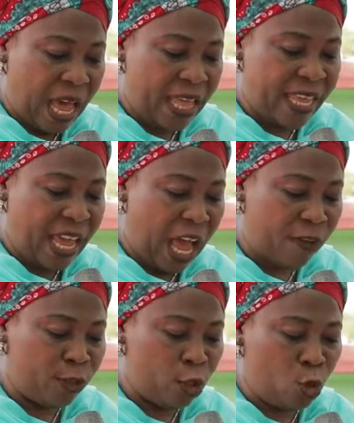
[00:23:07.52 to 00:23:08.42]
and they
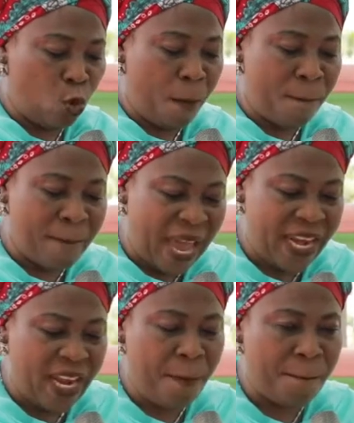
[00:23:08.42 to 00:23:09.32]
have to do
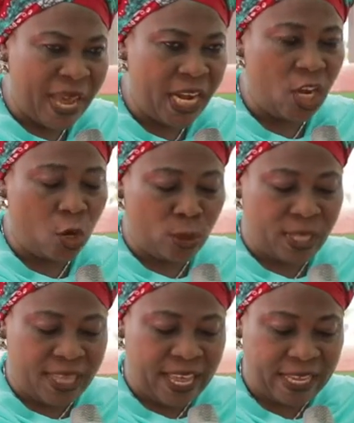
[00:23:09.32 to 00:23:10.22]
many, many good
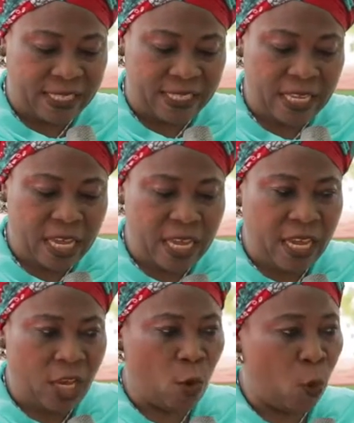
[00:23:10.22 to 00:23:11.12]
things
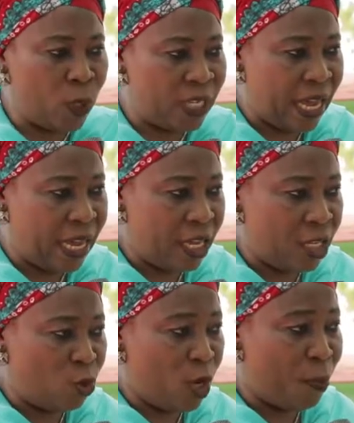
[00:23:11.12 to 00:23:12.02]
in order
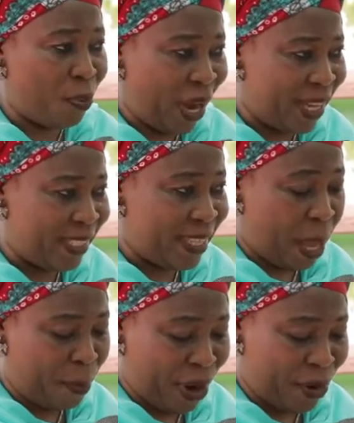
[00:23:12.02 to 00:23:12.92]
to impress
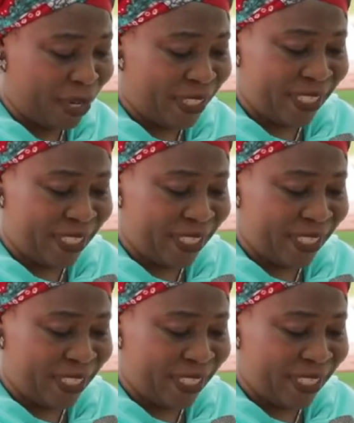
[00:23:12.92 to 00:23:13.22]
their parents.